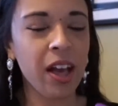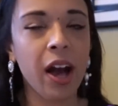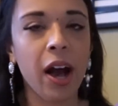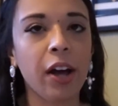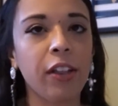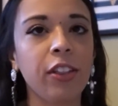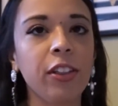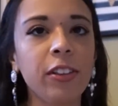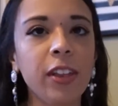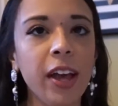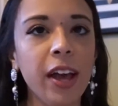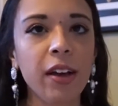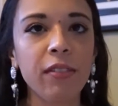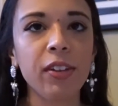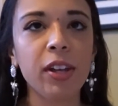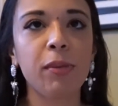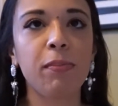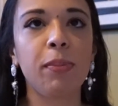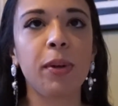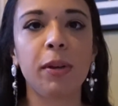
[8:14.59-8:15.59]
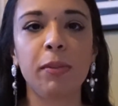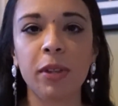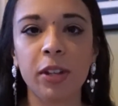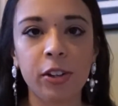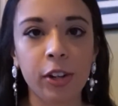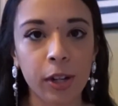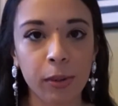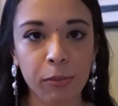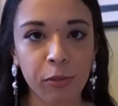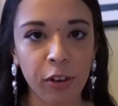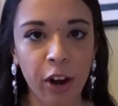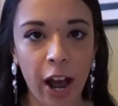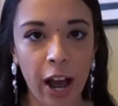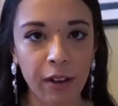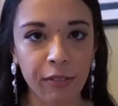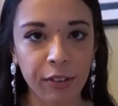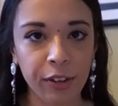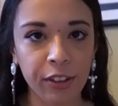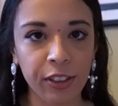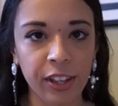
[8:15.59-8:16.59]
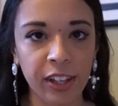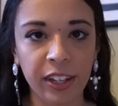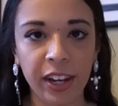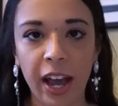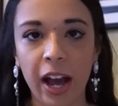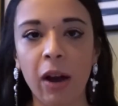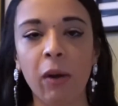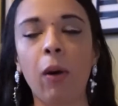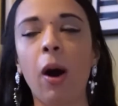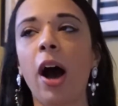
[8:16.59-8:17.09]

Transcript: I think they have like BB cream for everything now.